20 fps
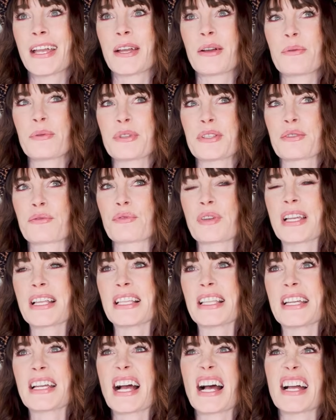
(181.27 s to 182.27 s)
It was
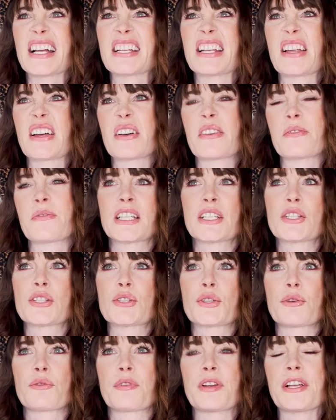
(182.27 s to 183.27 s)
really kind of
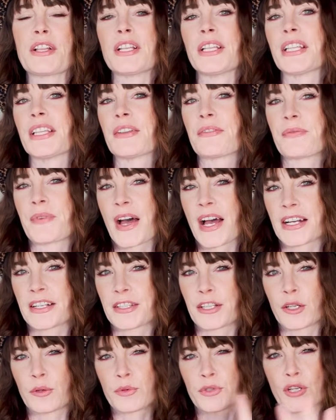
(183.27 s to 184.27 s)
surreal in the fact
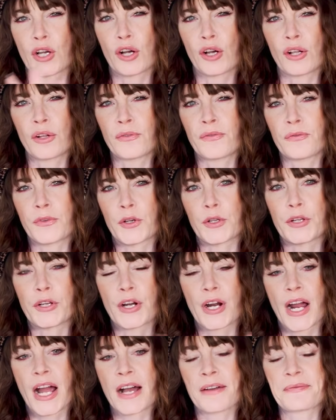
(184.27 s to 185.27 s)
that it was all
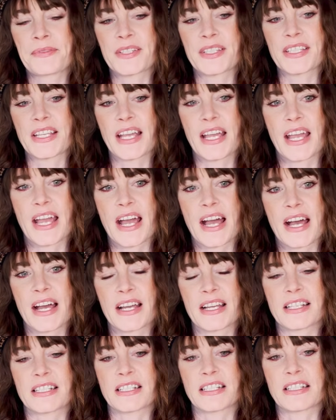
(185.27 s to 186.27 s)
photographs
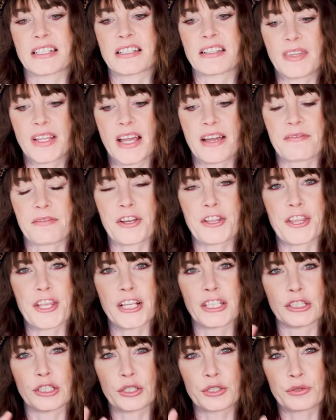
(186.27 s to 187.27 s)
and
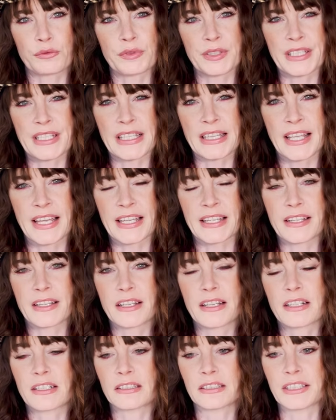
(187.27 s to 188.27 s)
everything looked really
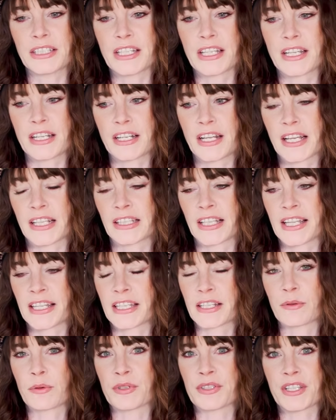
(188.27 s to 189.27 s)
like clean and like
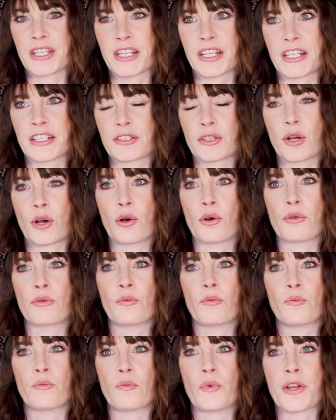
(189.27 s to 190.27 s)
it was in its
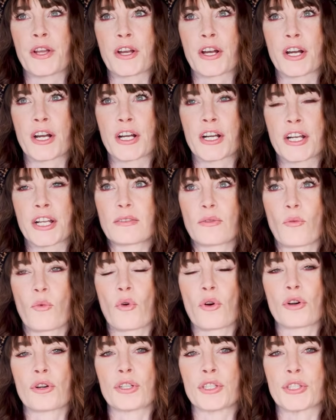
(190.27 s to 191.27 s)
own weird
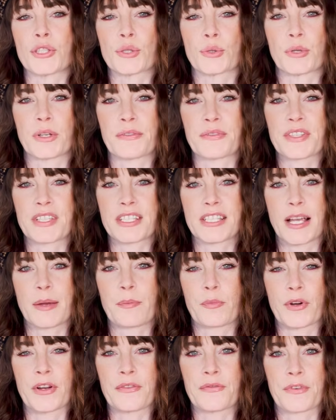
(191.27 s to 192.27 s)
world, sort of
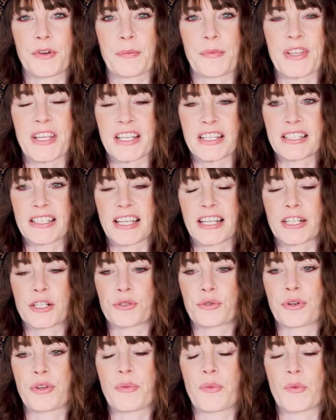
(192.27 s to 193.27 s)
separate from this, like a dream